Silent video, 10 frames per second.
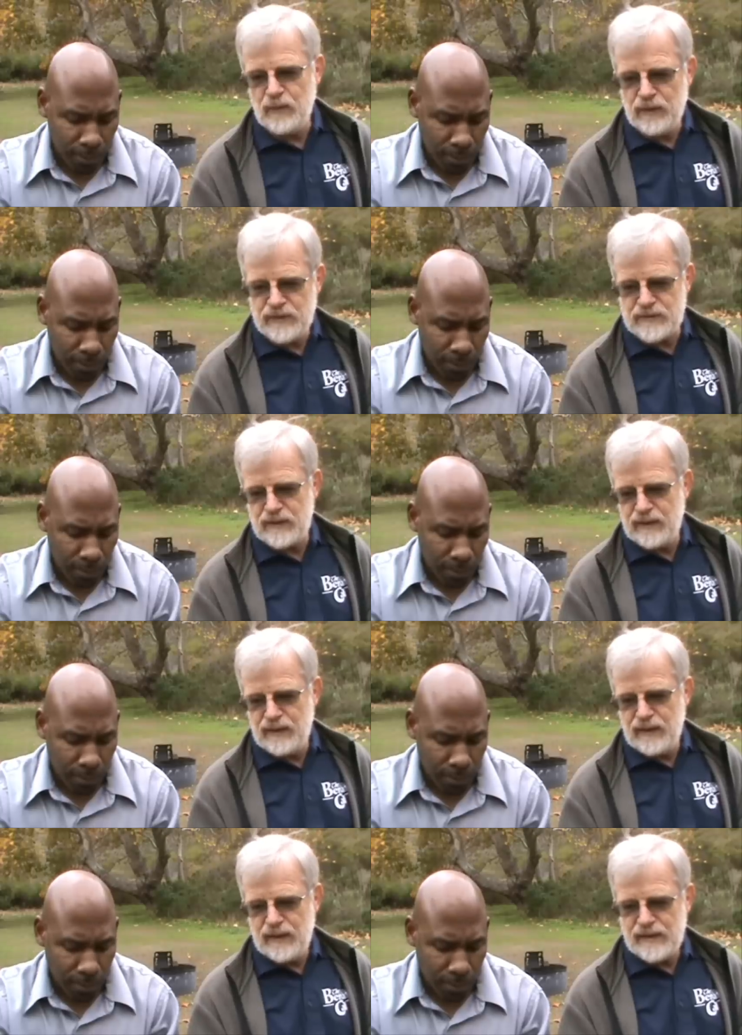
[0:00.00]
Speaker 1: in which
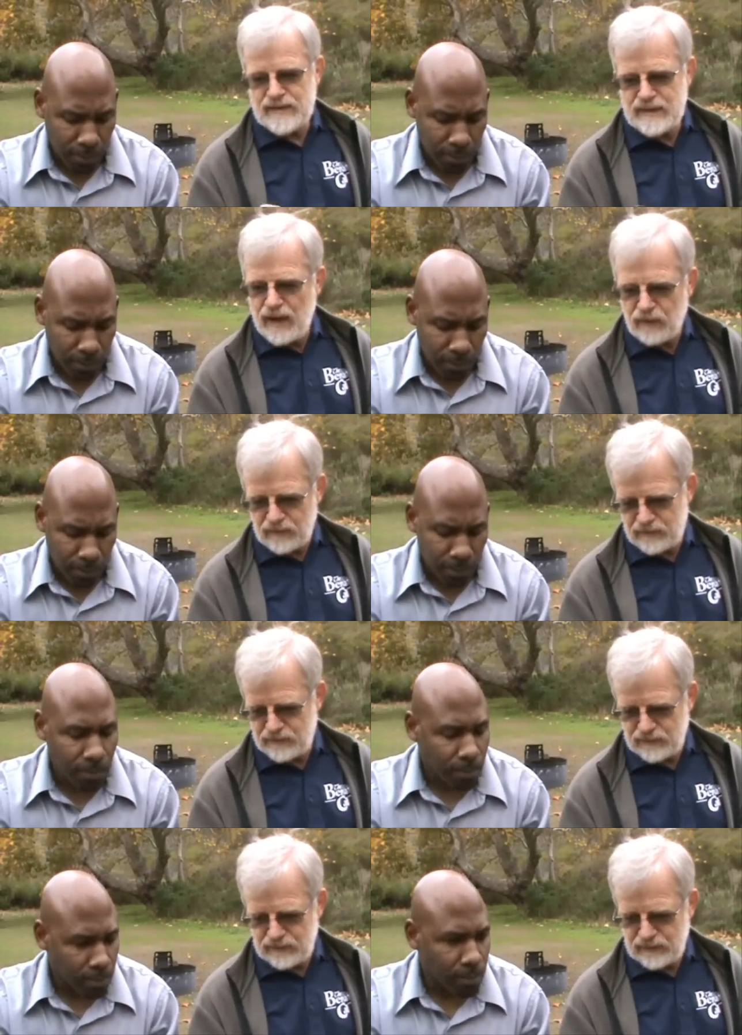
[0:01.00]

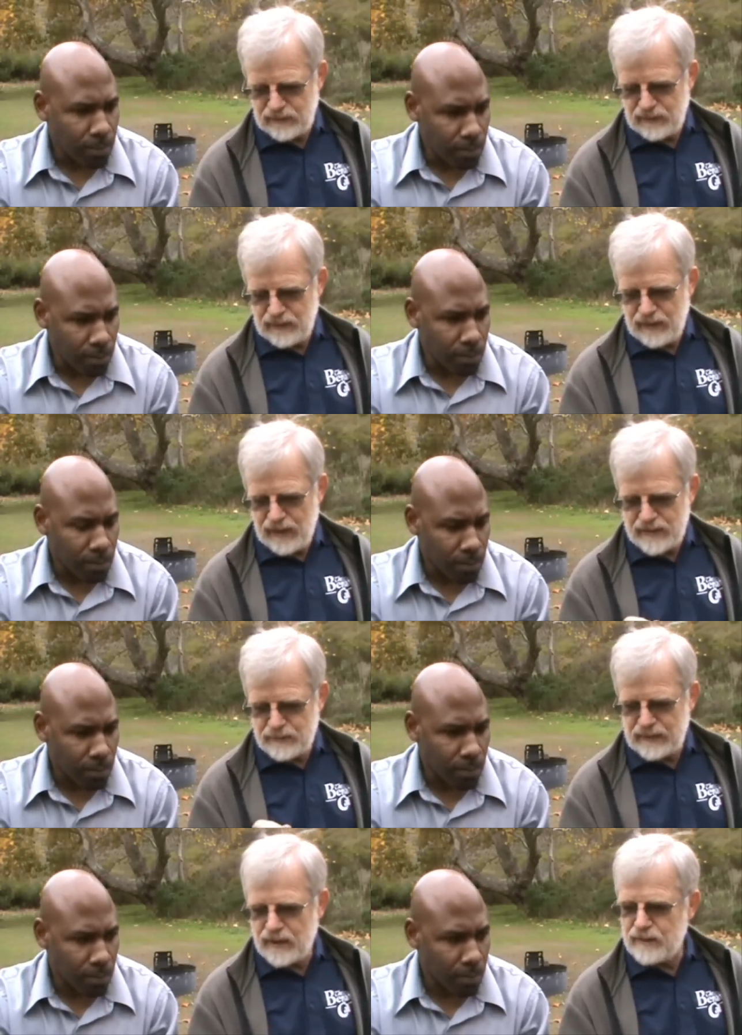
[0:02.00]
self
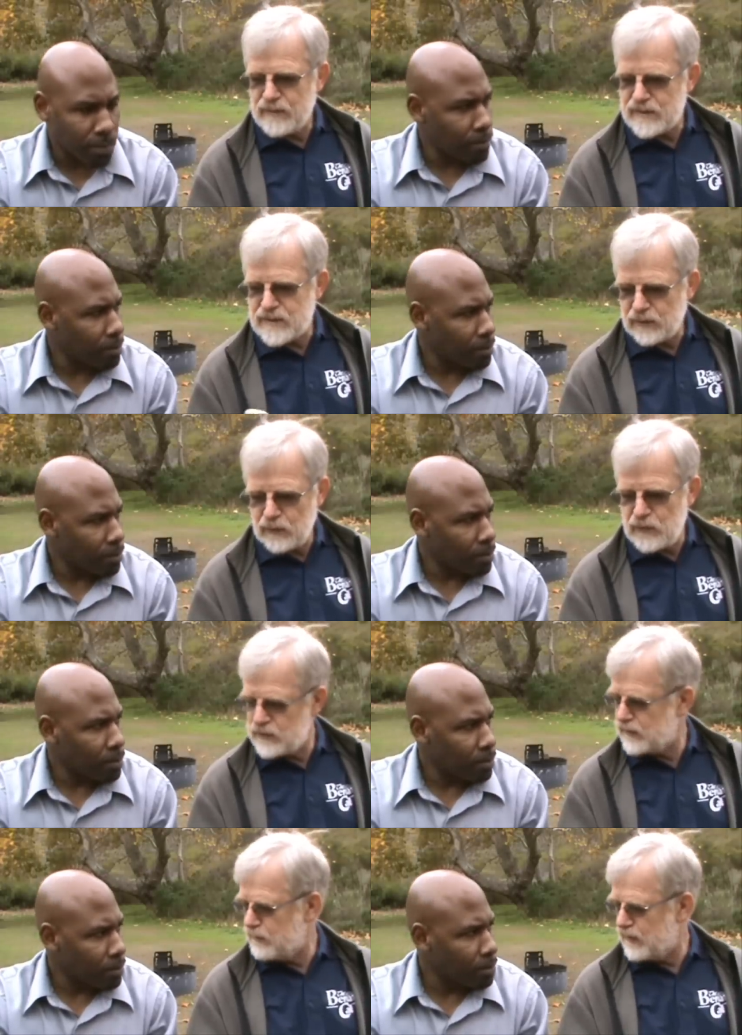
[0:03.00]
has become the
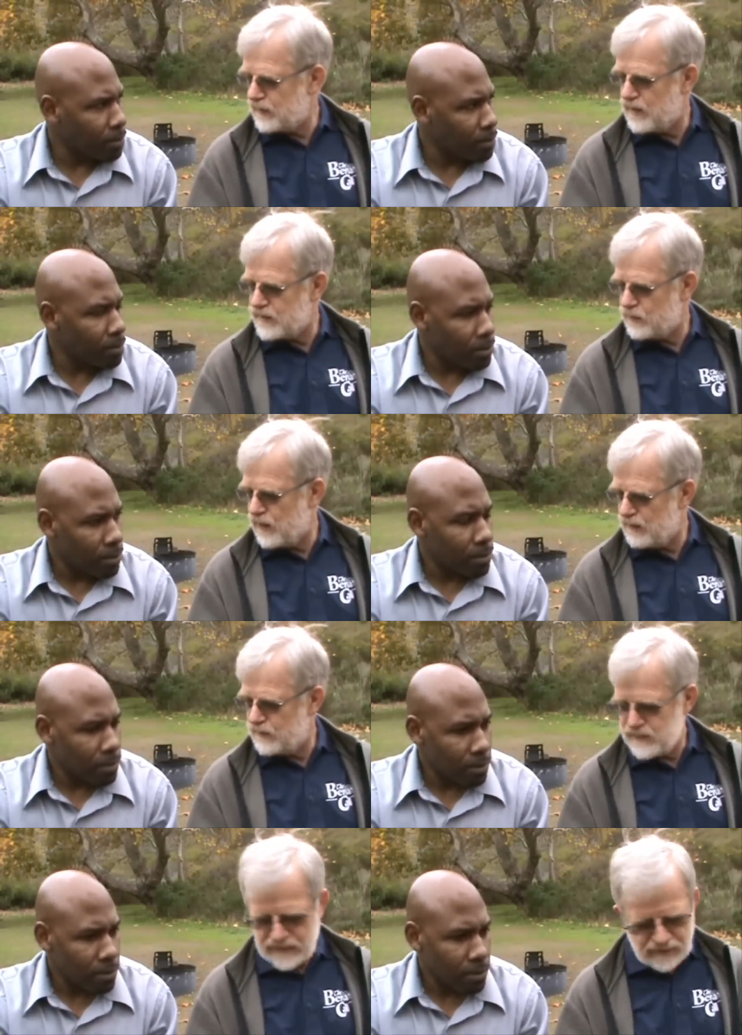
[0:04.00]
solution to mankind's
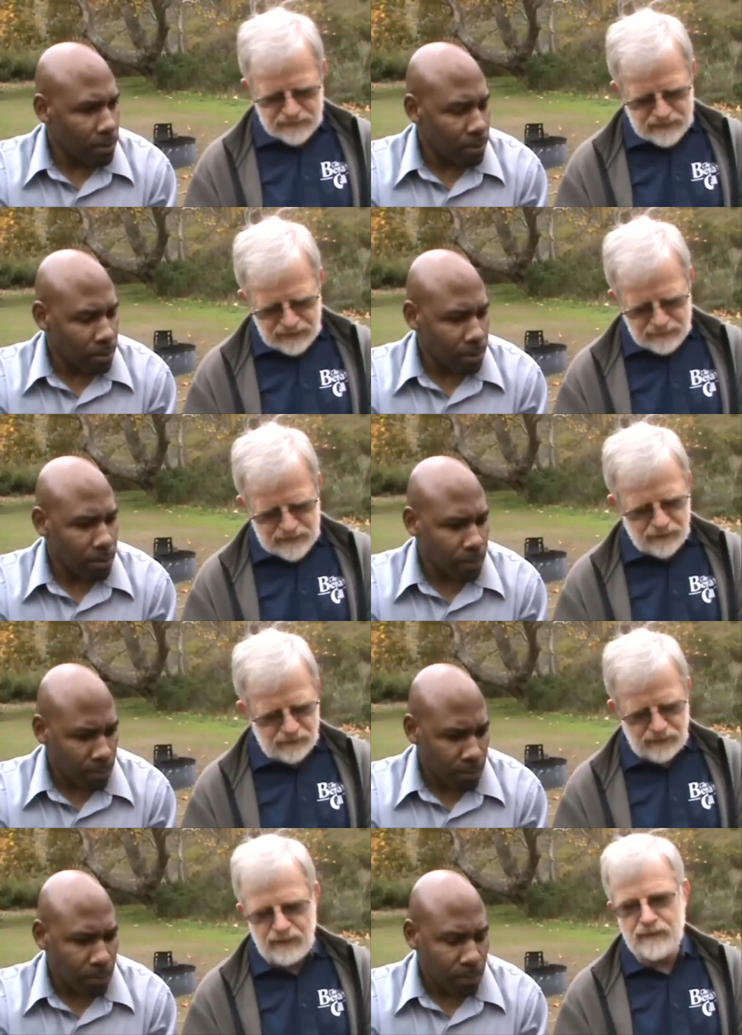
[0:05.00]
problems self esteem,
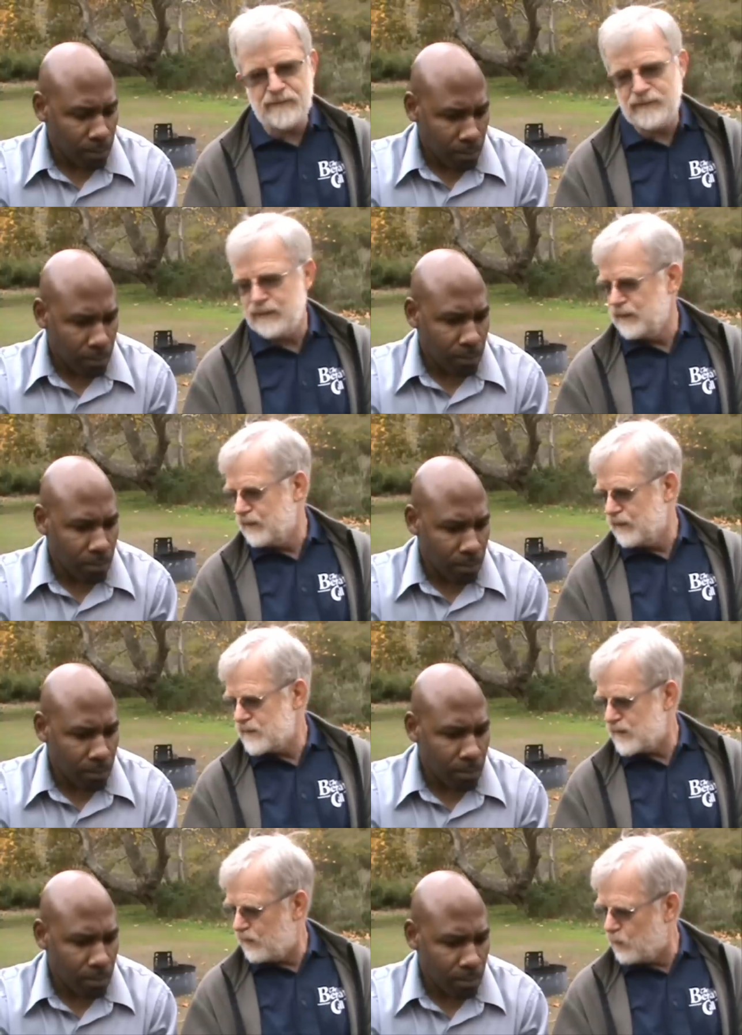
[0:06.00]
self love,
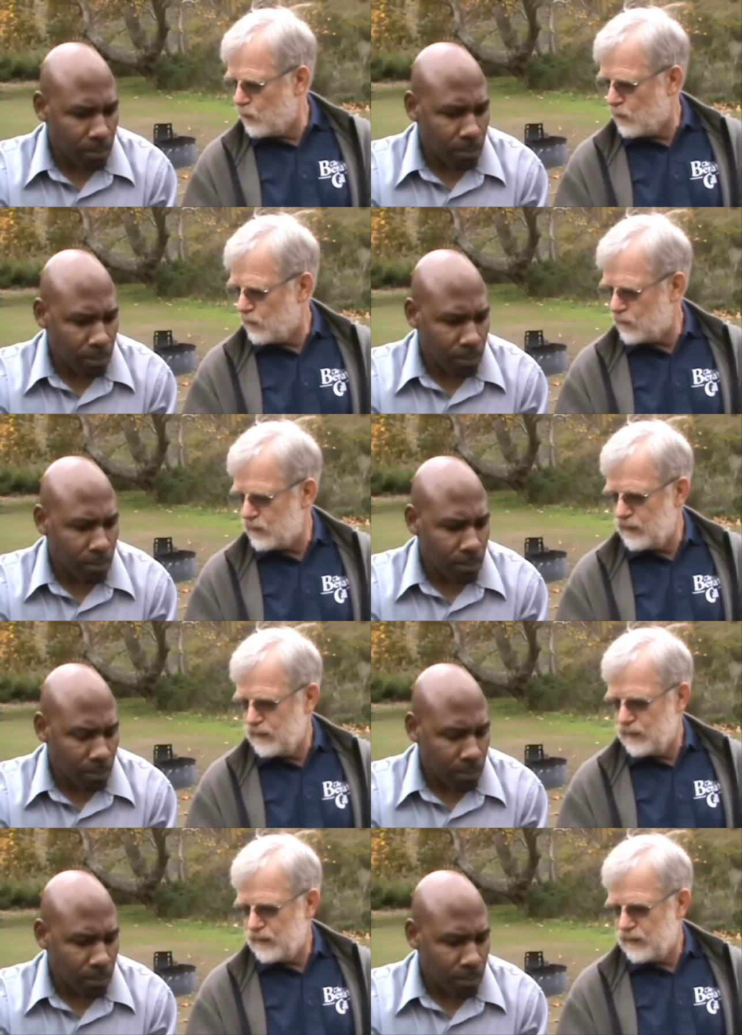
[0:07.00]
mm-hmm. self worth.